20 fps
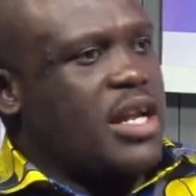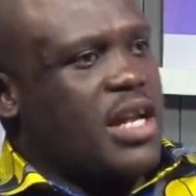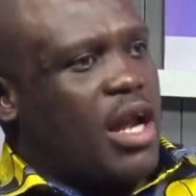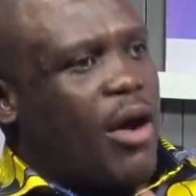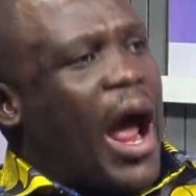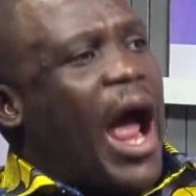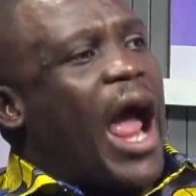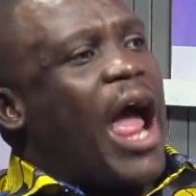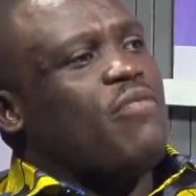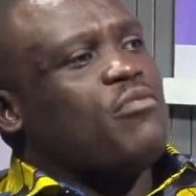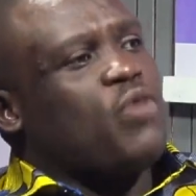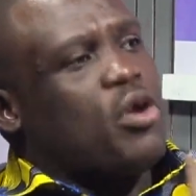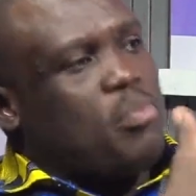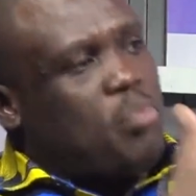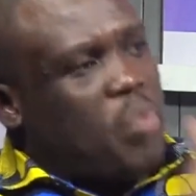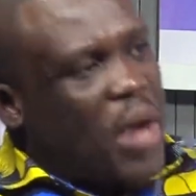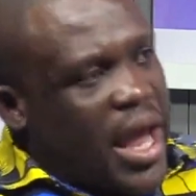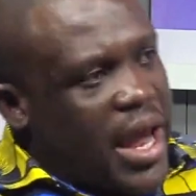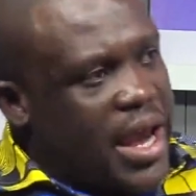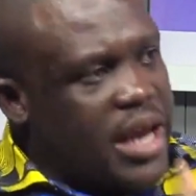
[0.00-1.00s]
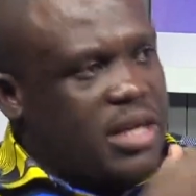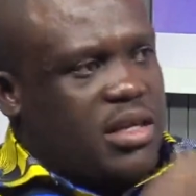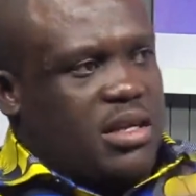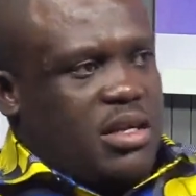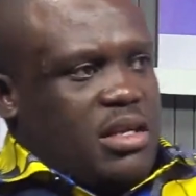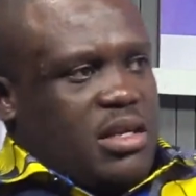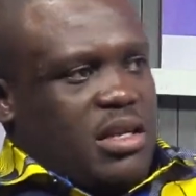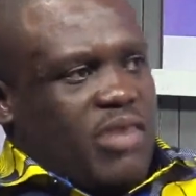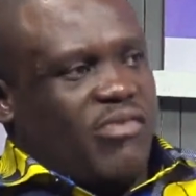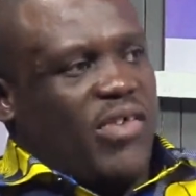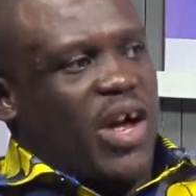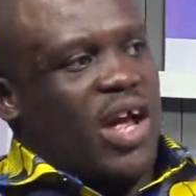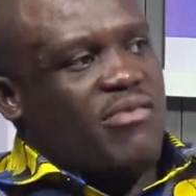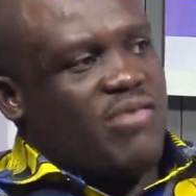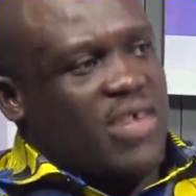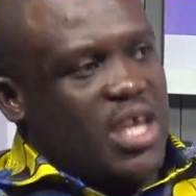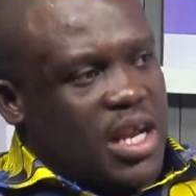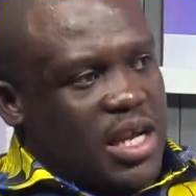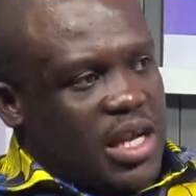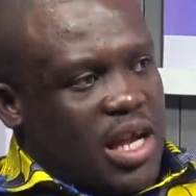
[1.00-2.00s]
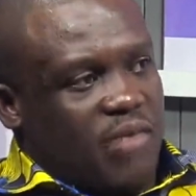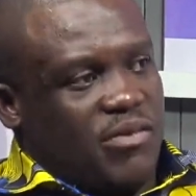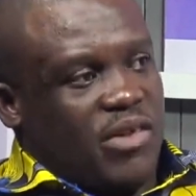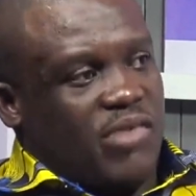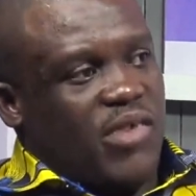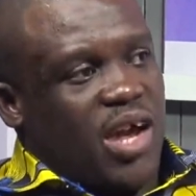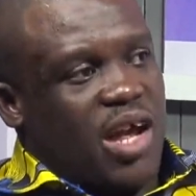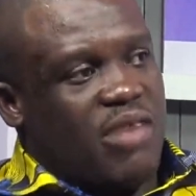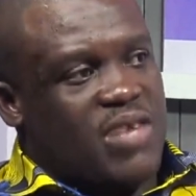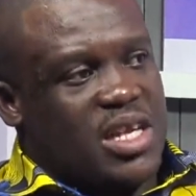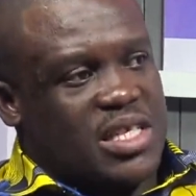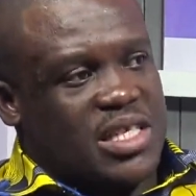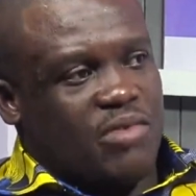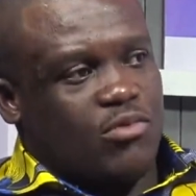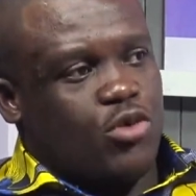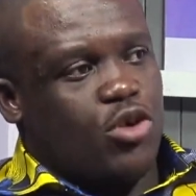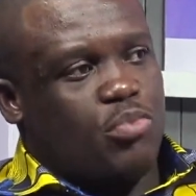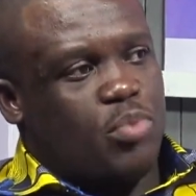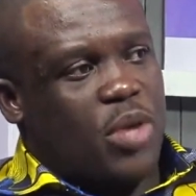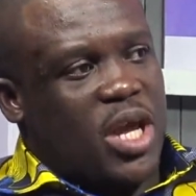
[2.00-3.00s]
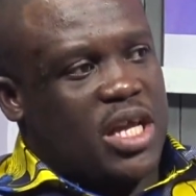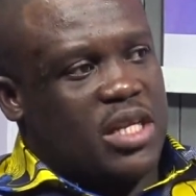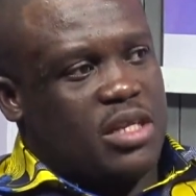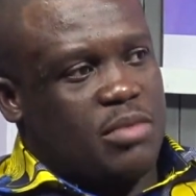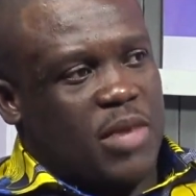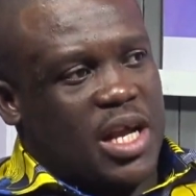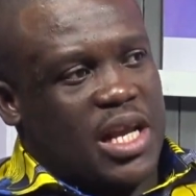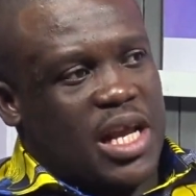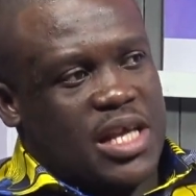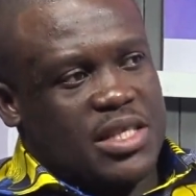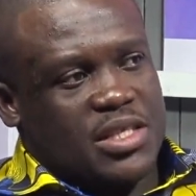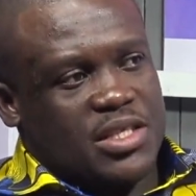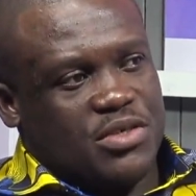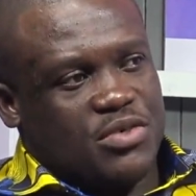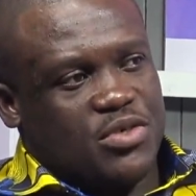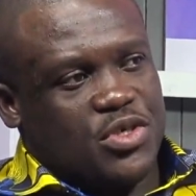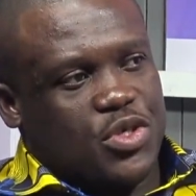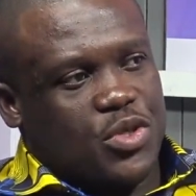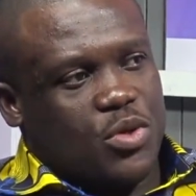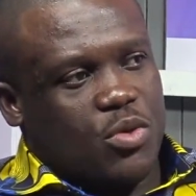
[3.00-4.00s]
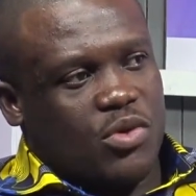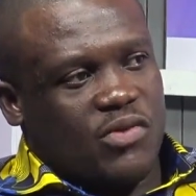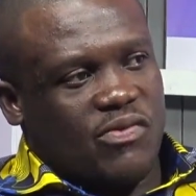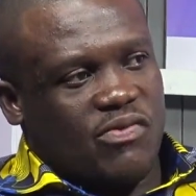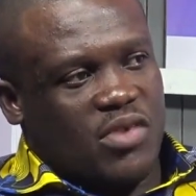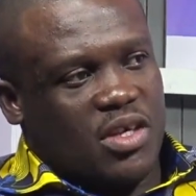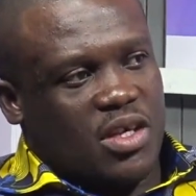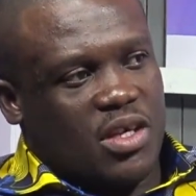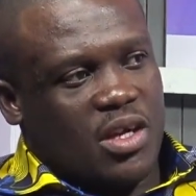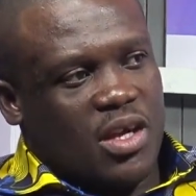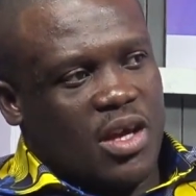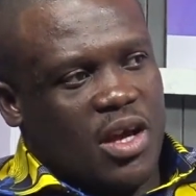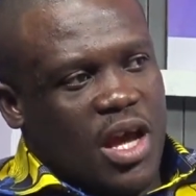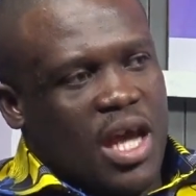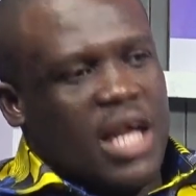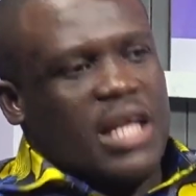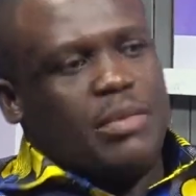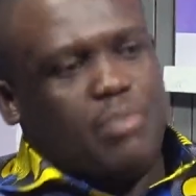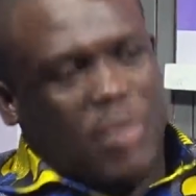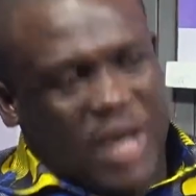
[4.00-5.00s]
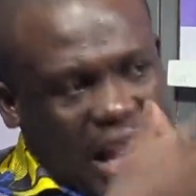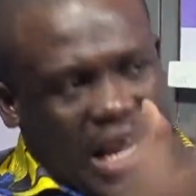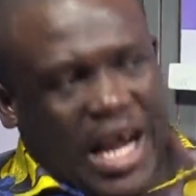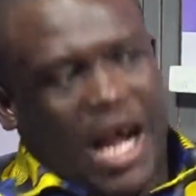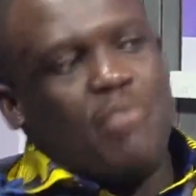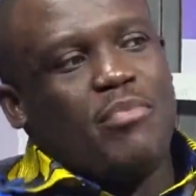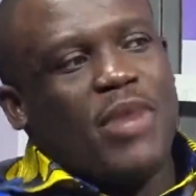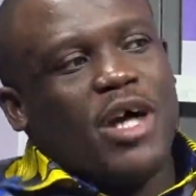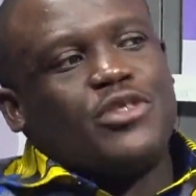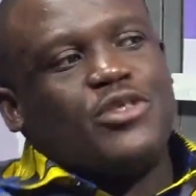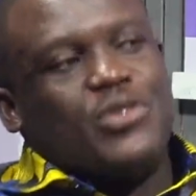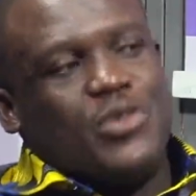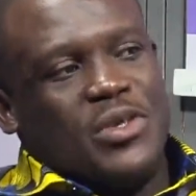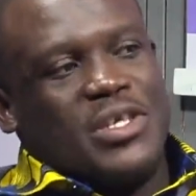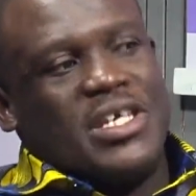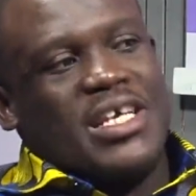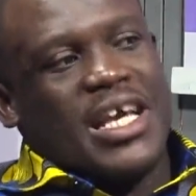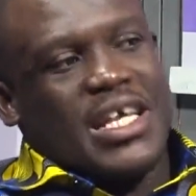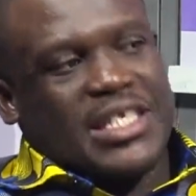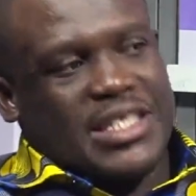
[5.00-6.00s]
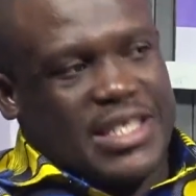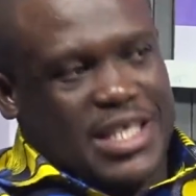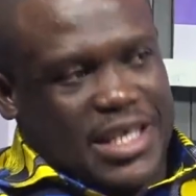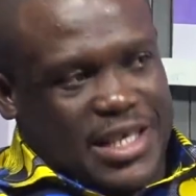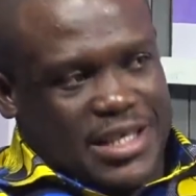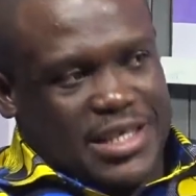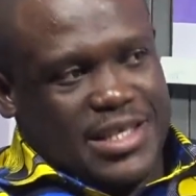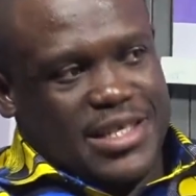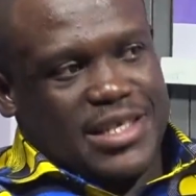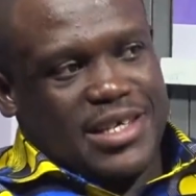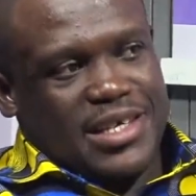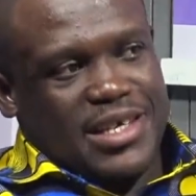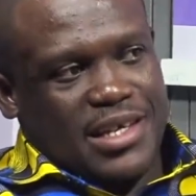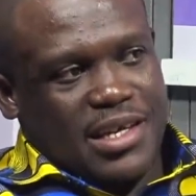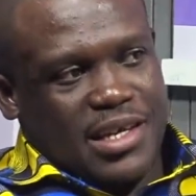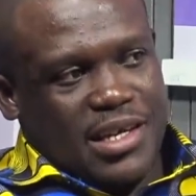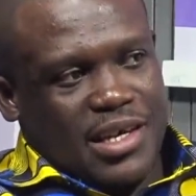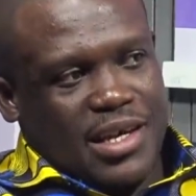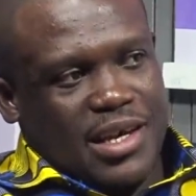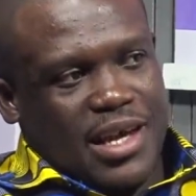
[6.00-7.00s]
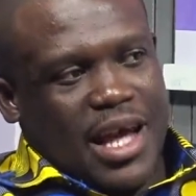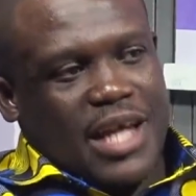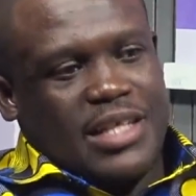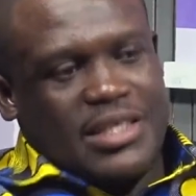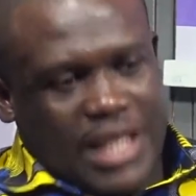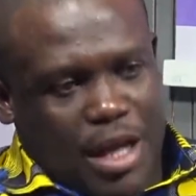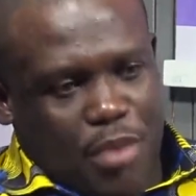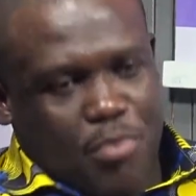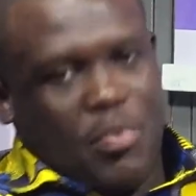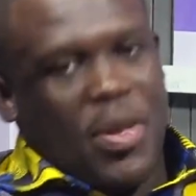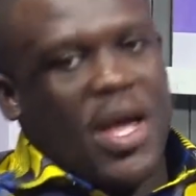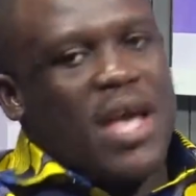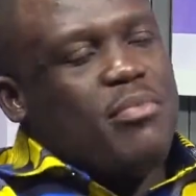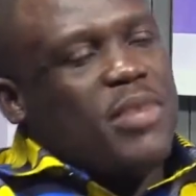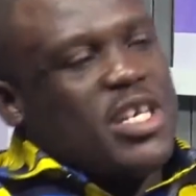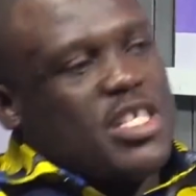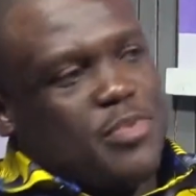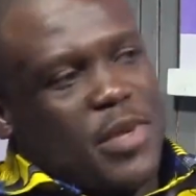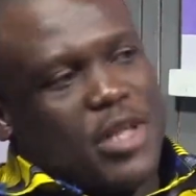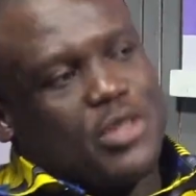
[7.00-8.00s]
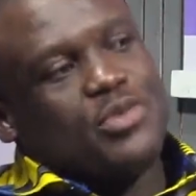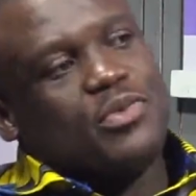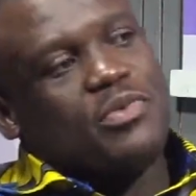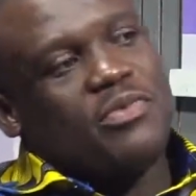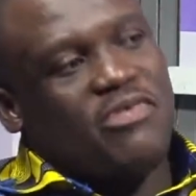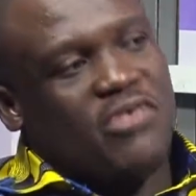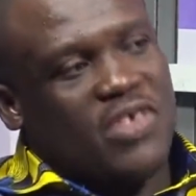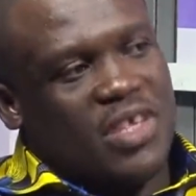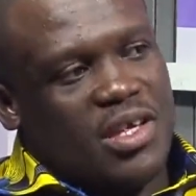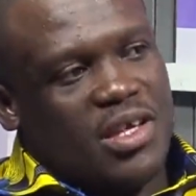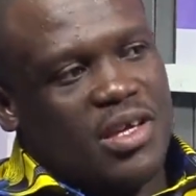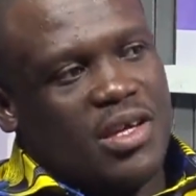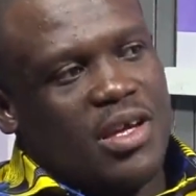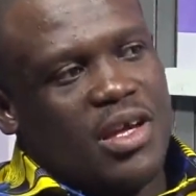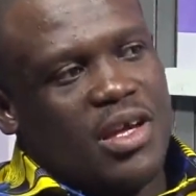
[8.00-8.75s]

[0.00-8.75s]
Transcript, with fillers: Now, I have not paid the five yearly, after five years, I've not paid my license renewal fee. But I come back to you in year six and say I'm paying my spectrum fee,